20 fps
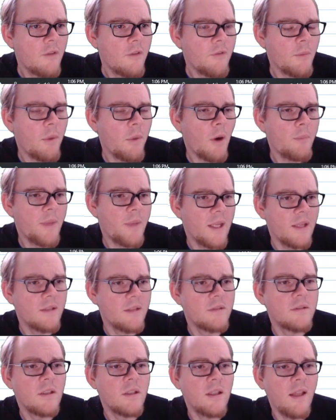For part B,
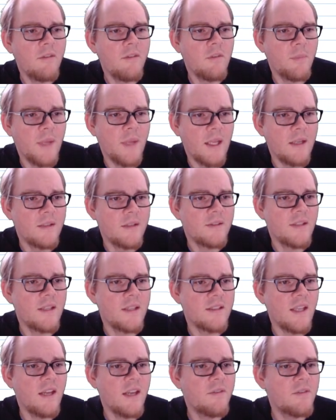11b, it
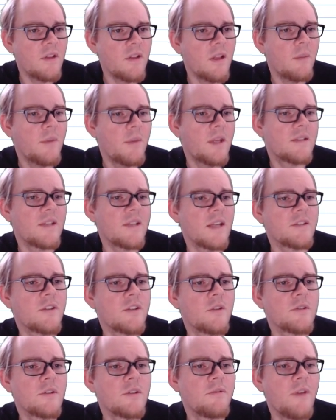says if the limit as x
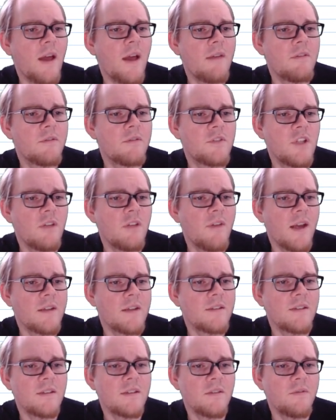goes to 5 of g of
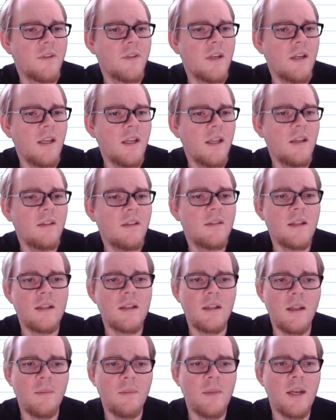x is infinity, then
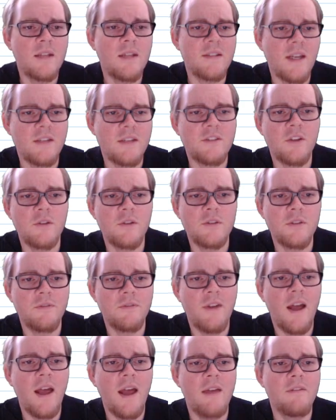the limit as x goes to
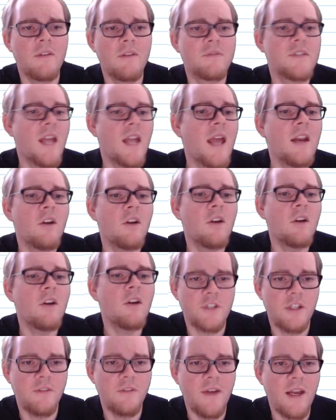5 of 10 over
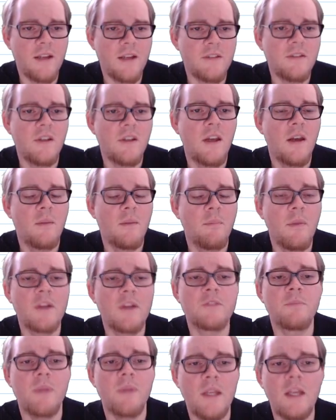g of x
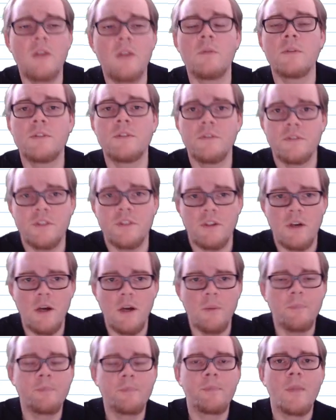must be equal to 0.
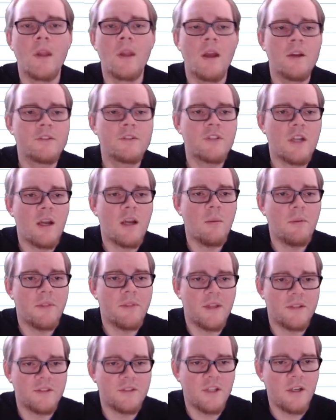So a couple
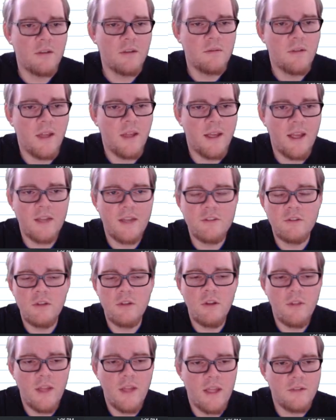things here. Like, I do
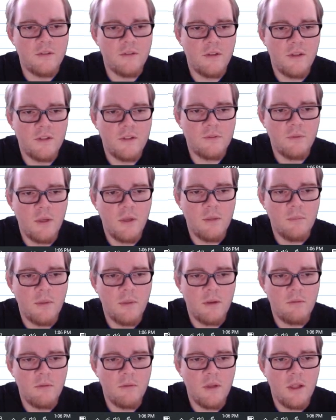know the answer to this one,
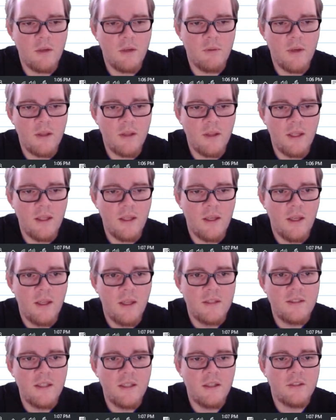but really quickly,
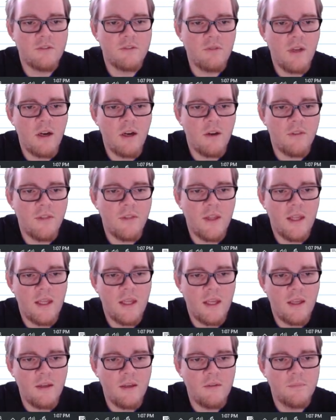to illustrate our
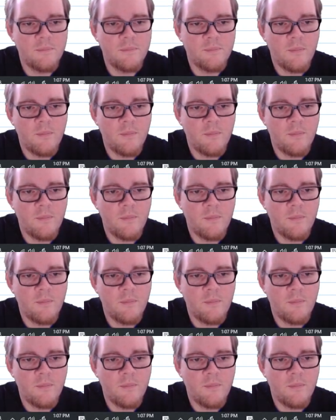thinking,